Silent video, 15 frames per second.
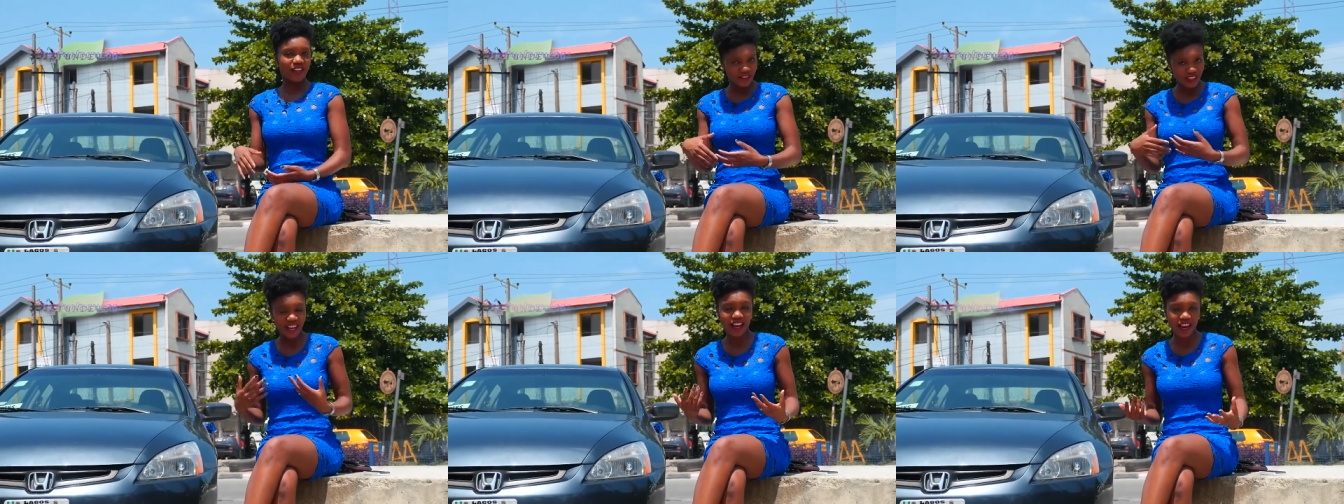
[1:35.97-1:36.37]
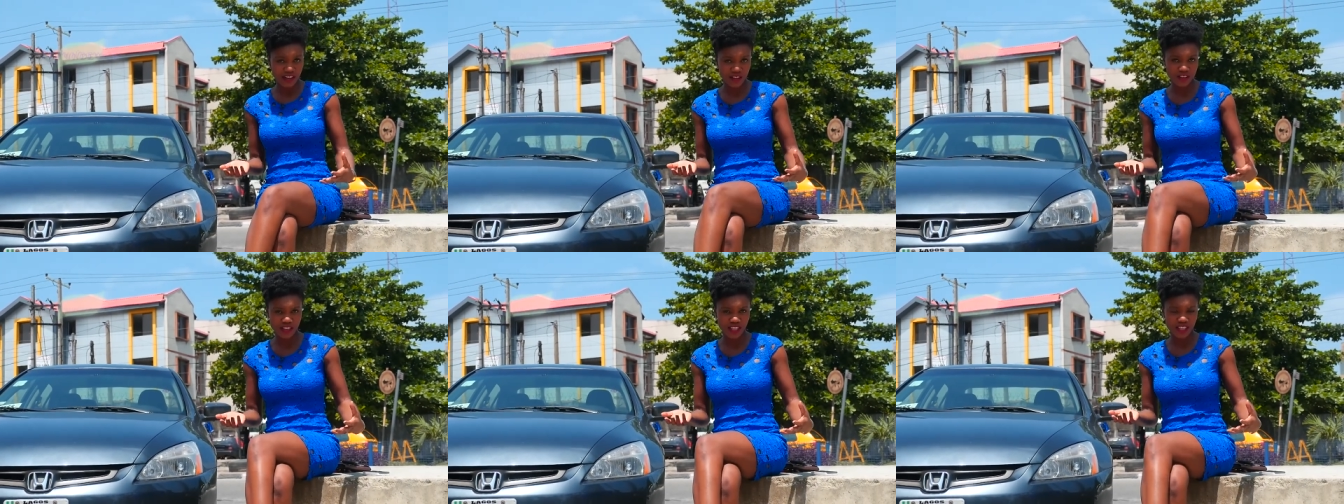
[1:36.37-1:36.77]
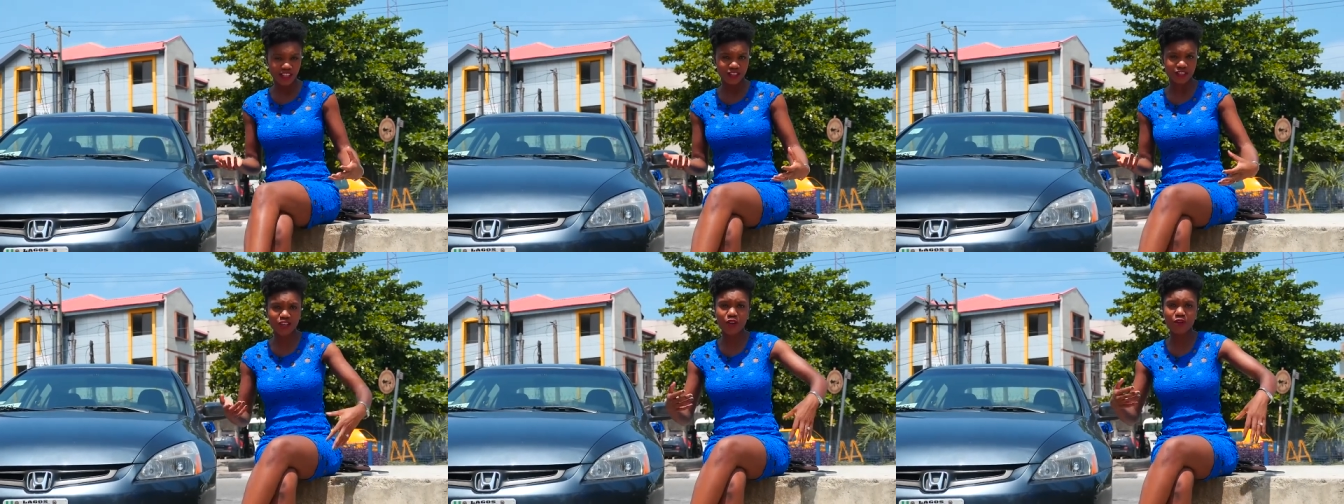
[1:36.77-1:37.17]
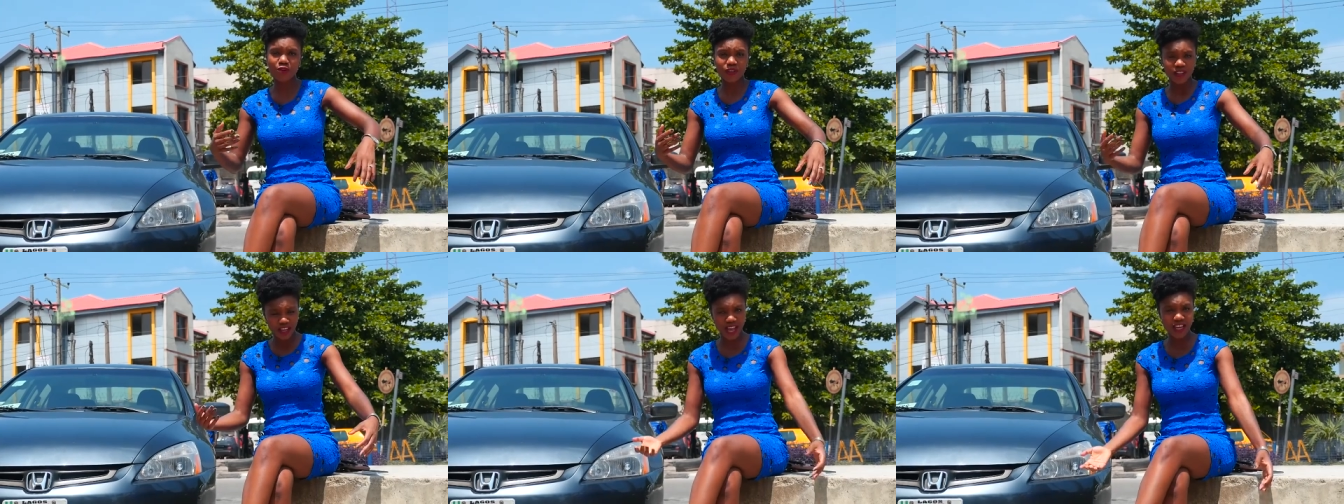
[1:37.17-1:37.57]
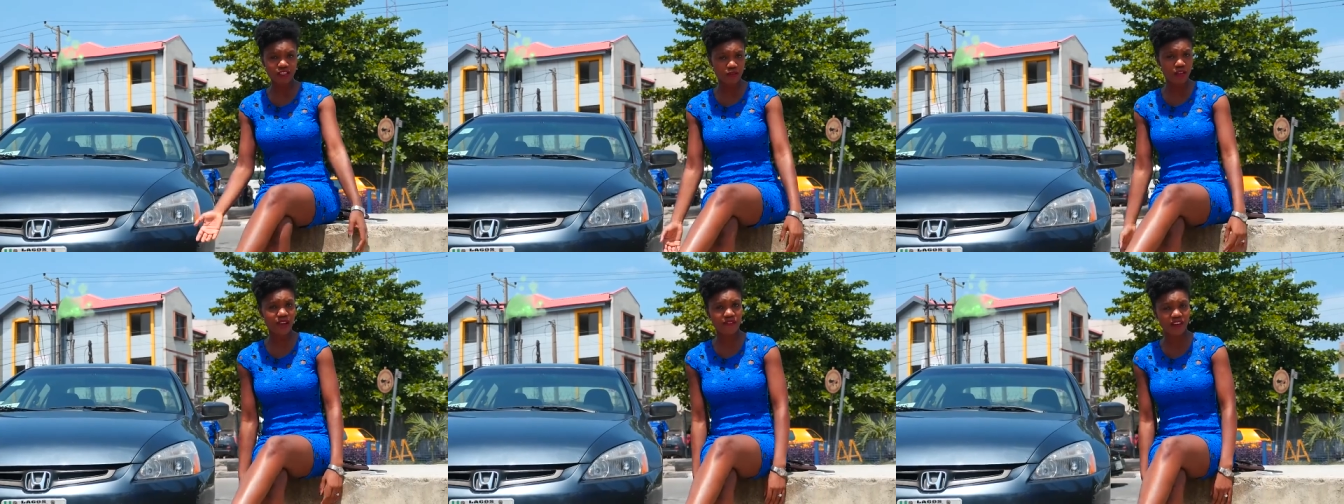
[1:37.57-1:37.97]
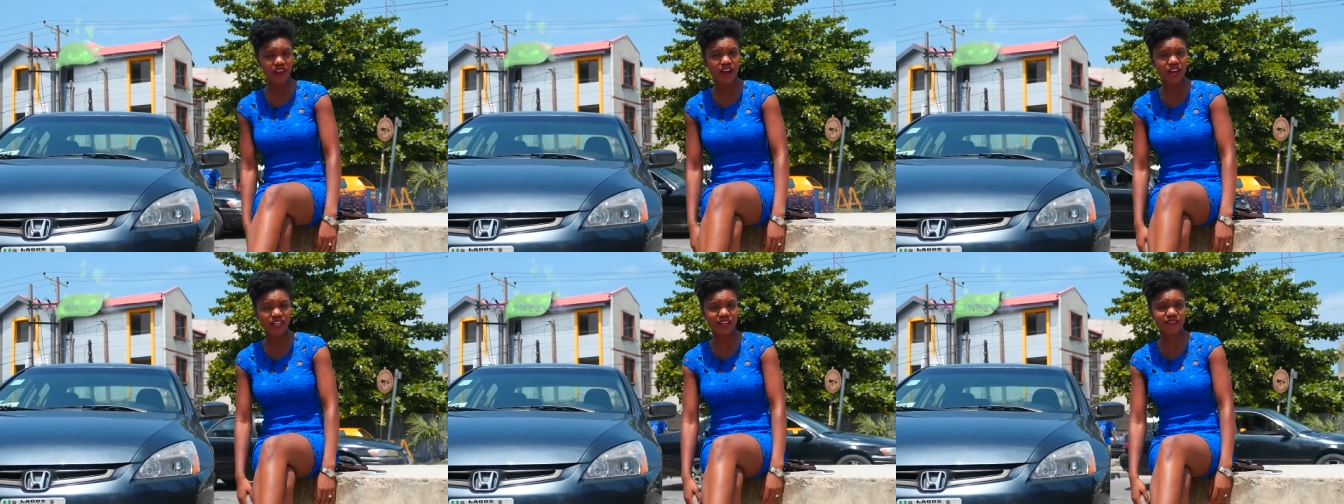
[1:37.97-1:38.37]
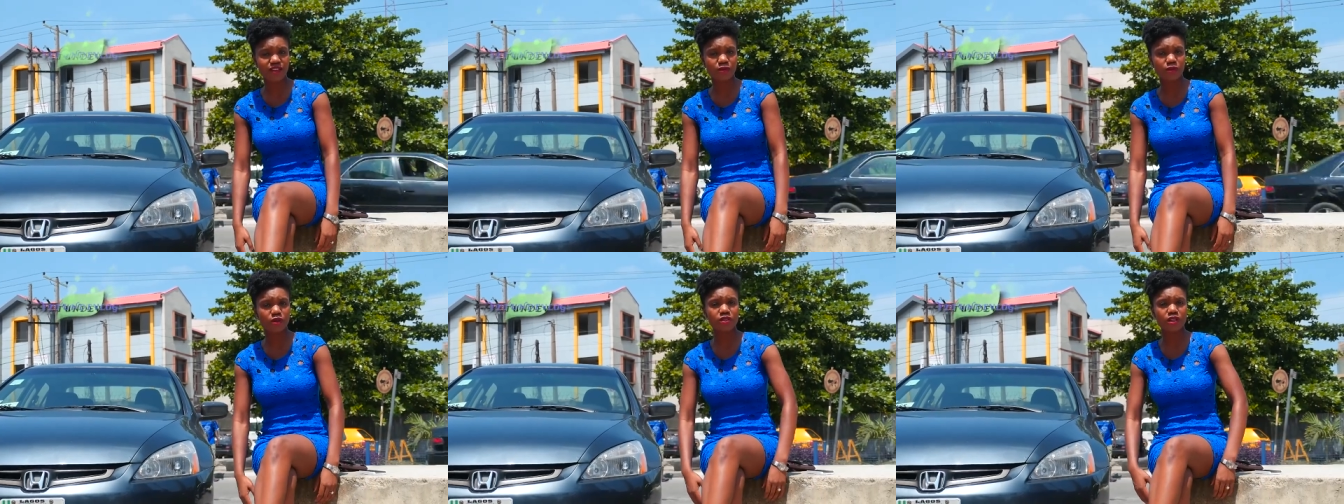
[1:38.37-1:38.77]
That kind of thing. So guys do have it hard here as well.